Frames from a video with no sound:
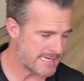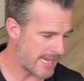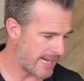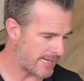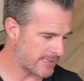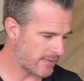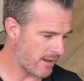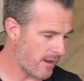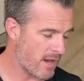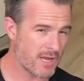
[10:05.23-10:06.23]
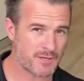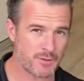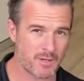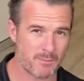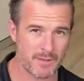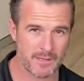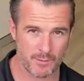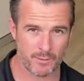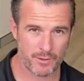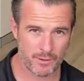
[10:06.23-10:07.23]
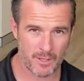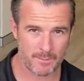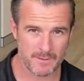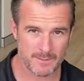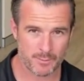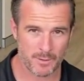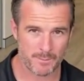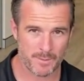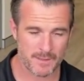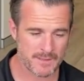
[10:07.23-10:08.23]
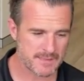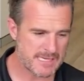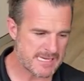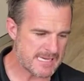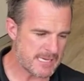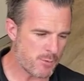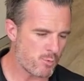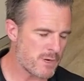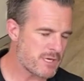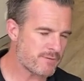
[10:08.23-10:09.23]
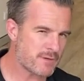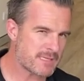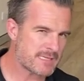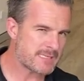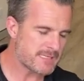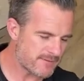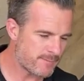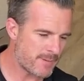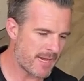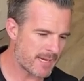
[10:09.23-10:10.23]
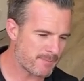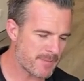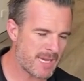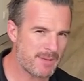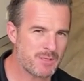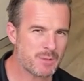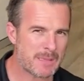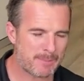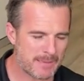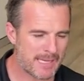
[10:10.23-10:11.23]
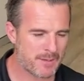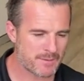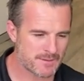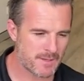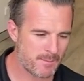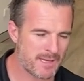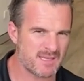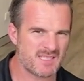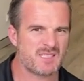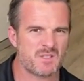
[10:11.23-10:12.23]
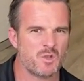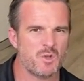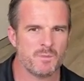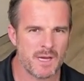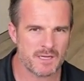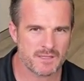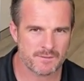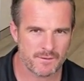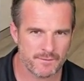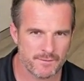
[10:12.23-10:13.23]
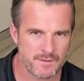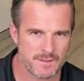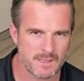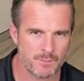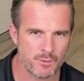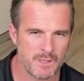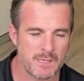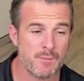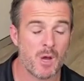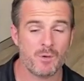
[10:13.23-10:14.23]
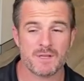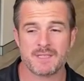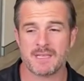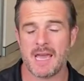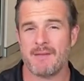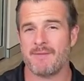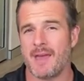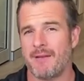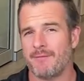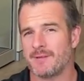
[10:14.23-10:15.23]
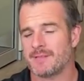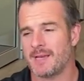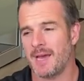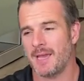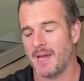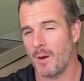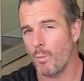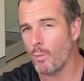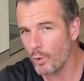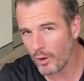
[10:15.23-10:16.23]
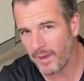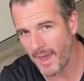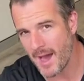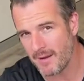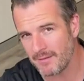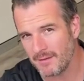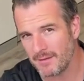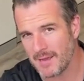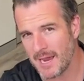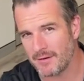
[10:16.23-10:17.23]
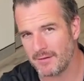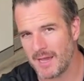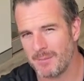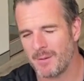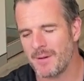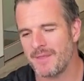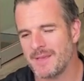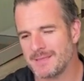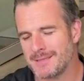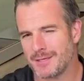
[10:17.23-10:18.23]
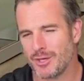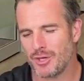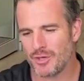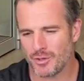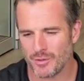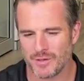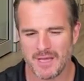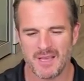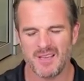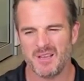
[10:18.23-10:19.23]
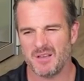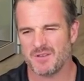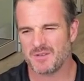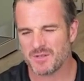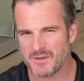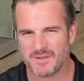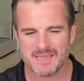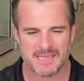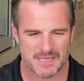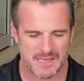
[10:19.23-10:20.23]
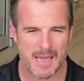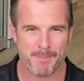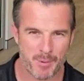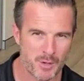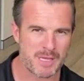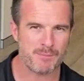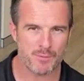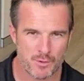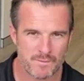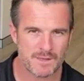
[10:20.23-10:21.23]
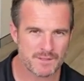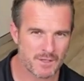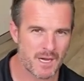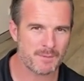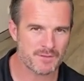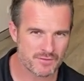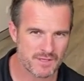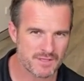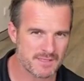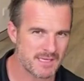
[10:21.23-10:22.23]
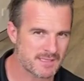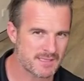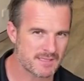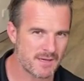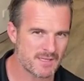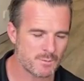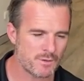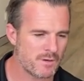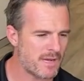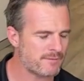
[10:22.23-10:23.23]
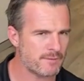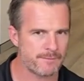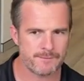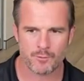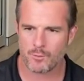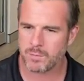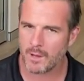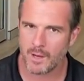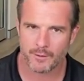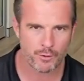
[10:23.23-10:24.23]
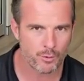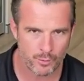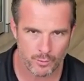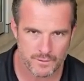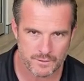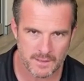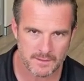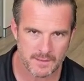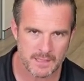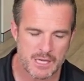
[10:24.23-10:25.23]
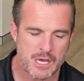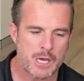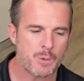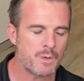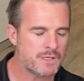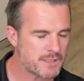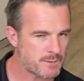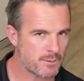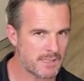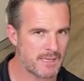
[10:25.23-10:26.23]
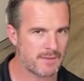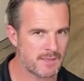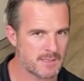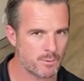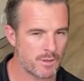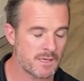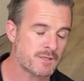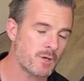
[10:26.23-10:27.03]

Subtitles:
Now, I like doing a McGill curl up at this point because when you've got a stiff back, maybe doing a plank or a side plank is just too much for the first thing in the morning. You might want to save that for, say, a workout later in the day. Remember, this is a cute sort of get that body moving type stretches and exercises. We're not after full-blown core strengthening. We just want to get things working.